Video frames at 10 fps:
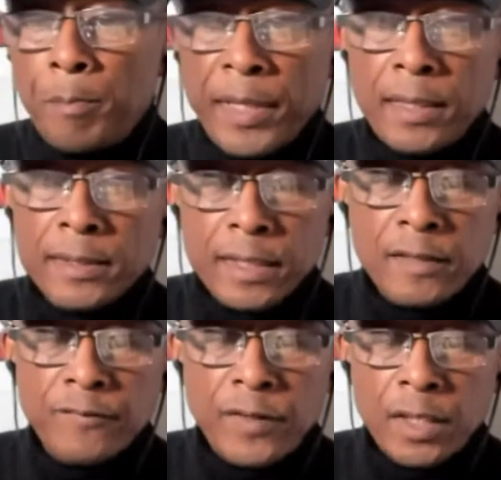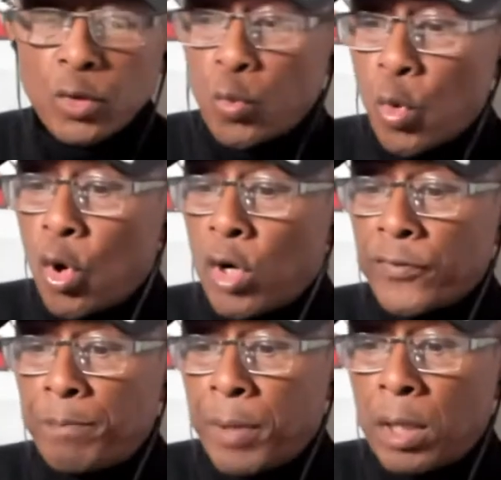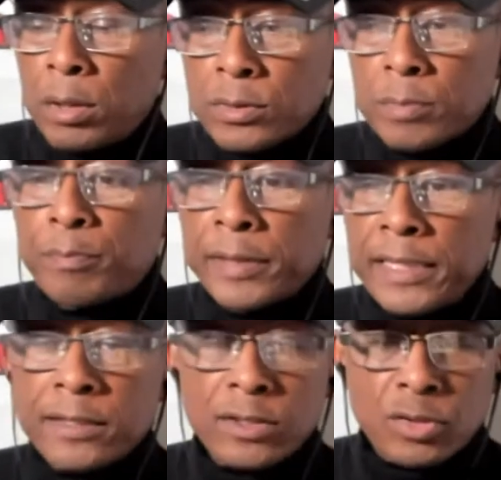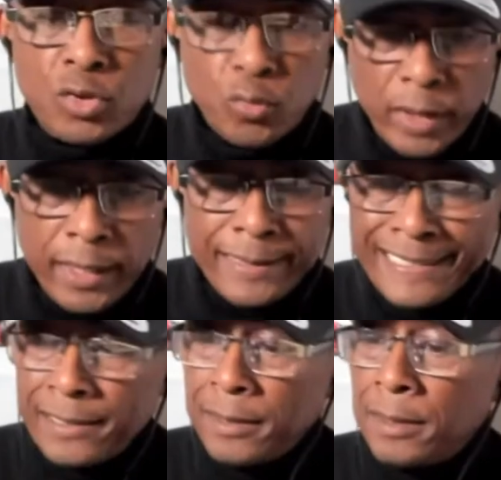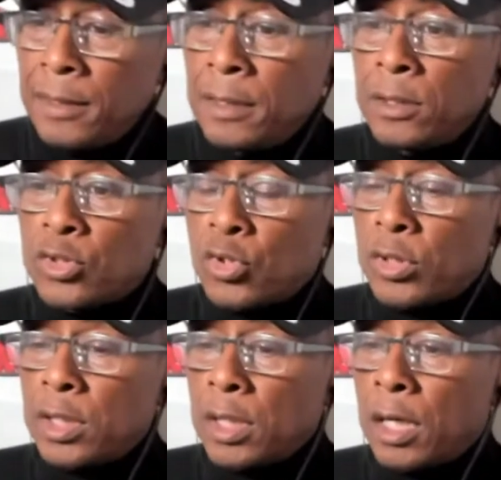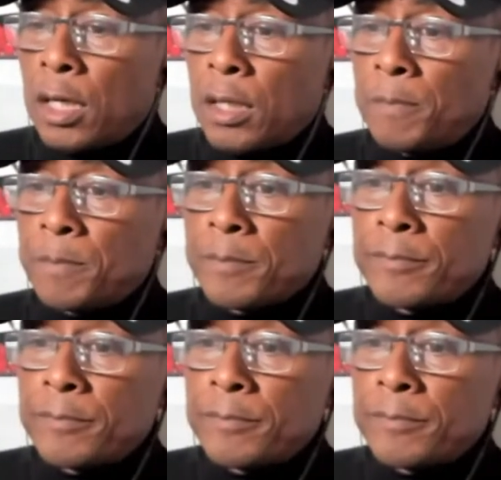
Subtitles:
Penis Envy in the War of the Balls. Please tune in to the